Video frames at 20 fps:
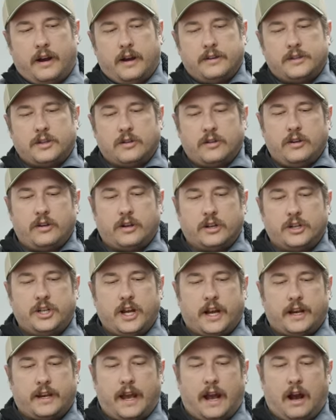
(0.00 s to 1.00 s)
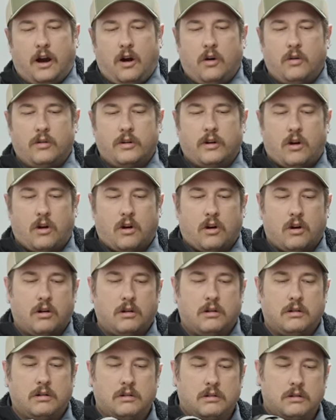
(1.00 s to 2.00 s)
So you can check out
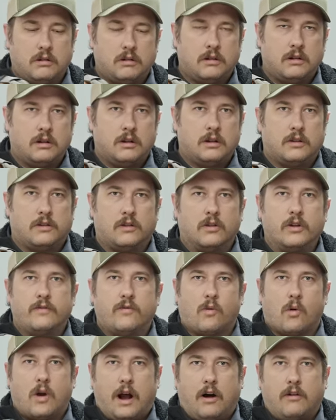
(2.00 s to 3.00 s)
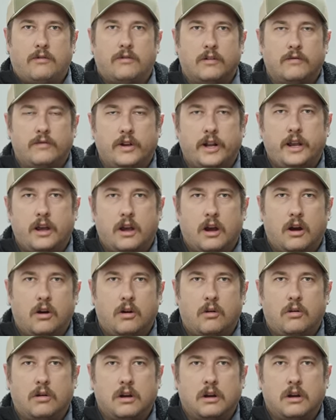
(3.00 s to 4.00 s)
our 34 Alpha
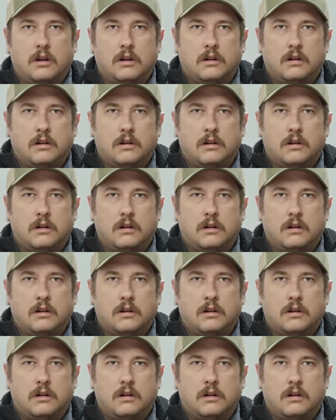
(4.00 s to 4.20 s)
video.